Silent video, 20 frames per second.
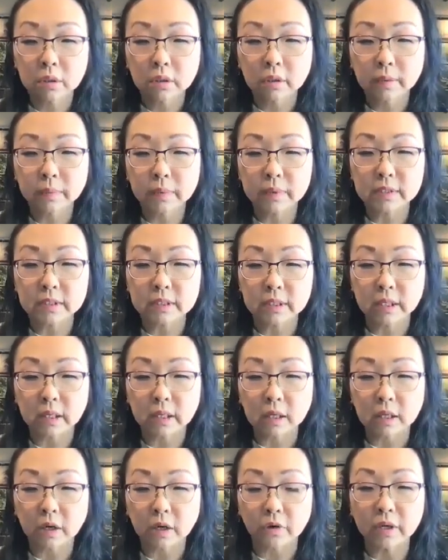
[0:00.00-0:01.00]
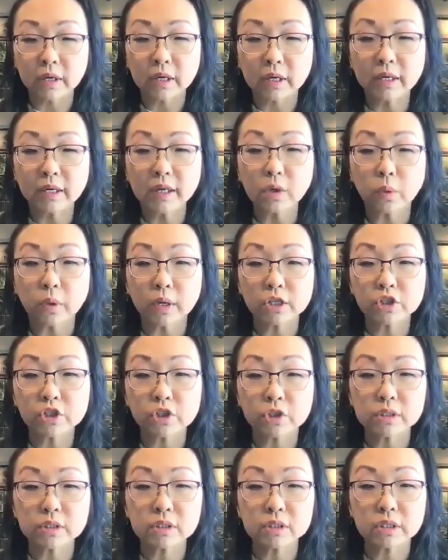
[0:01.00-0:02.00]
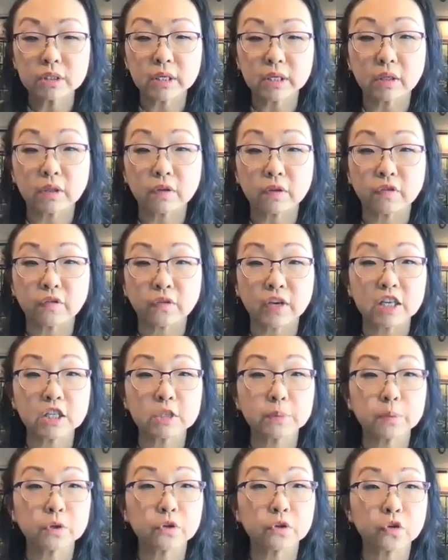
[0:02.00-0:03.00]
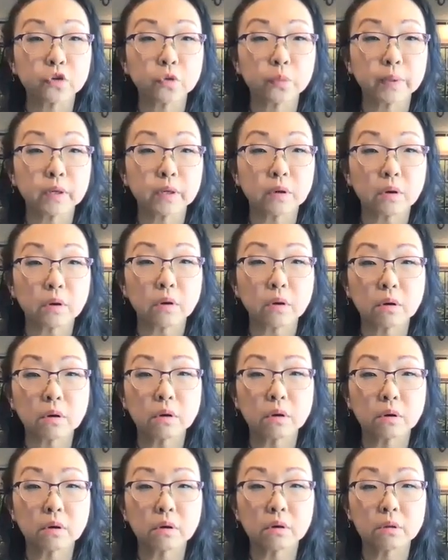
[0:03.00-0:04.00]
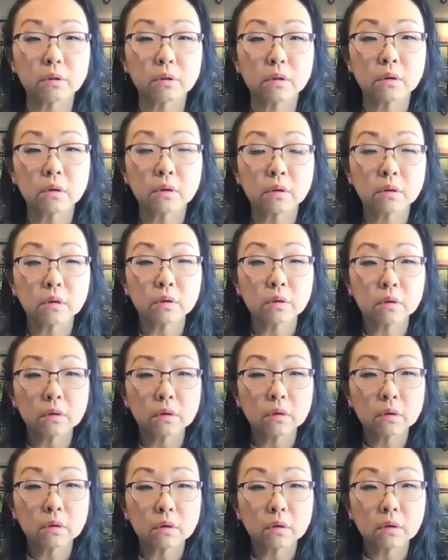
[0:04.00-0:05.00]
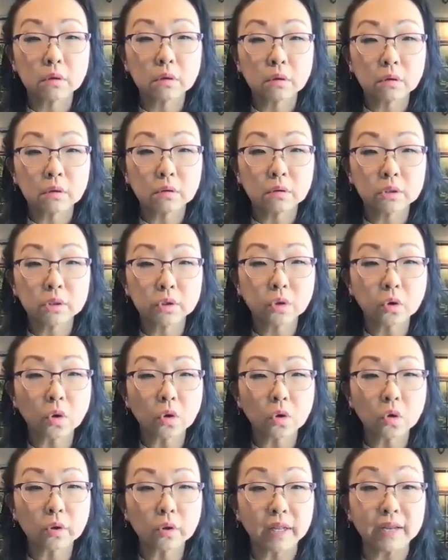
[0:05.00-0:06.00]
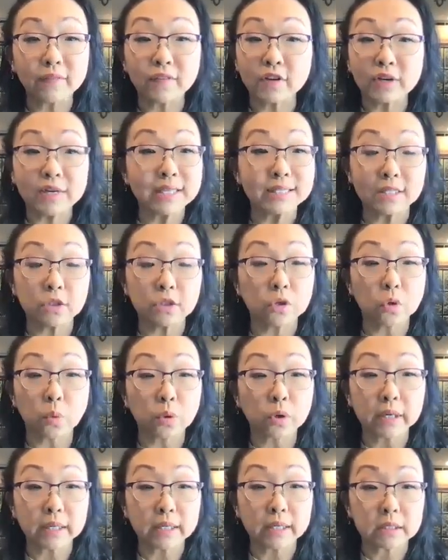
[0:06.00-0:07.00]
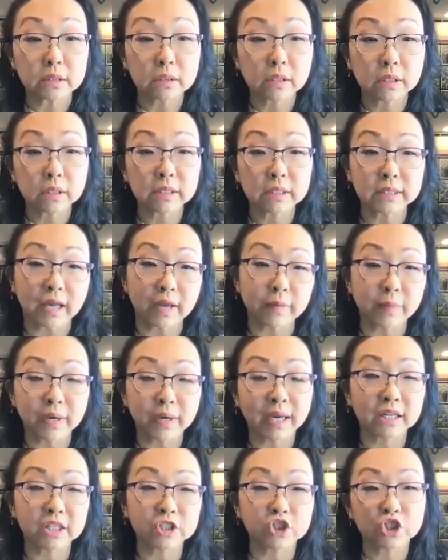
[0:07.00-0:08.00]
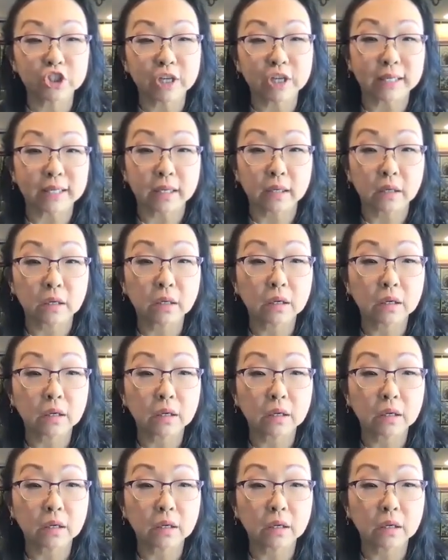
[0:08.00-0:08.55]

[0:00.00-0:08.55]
Let me see. Are there any questions in the Facebook group at all? Nicole? And there isn't, no worries, because I've been kind of chatting.